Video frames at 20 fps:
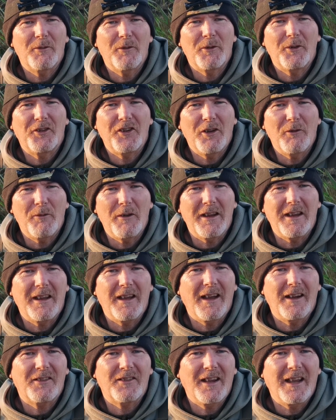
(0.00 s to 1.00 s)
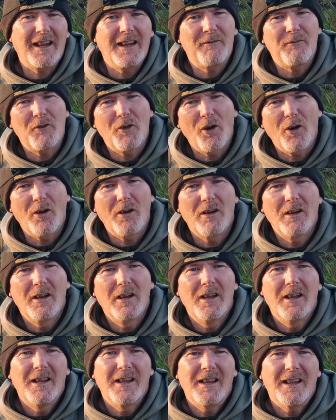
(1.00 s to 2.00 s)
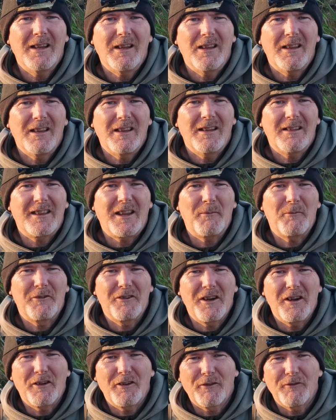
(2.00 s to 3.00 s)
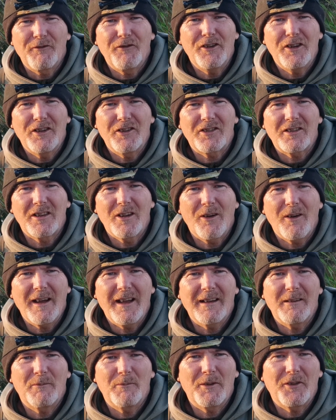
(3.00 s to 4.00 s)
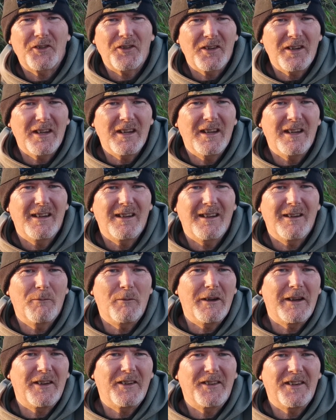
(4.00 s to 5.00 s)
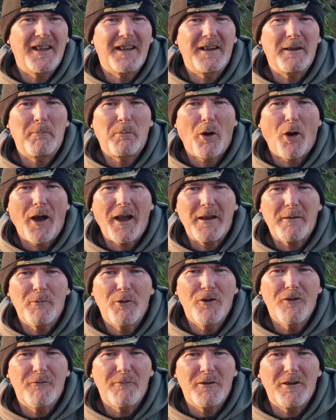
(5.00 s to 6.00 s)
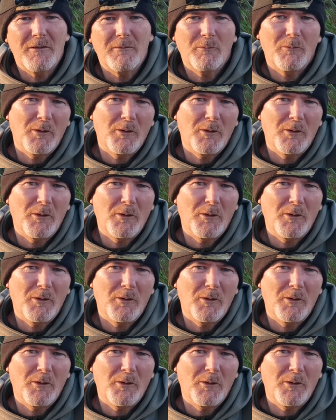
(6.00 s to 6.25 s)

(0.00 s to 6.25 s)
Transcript: We'll see if we can catch something. If not, then we're here on first light and we'll see if we can see any pike movement.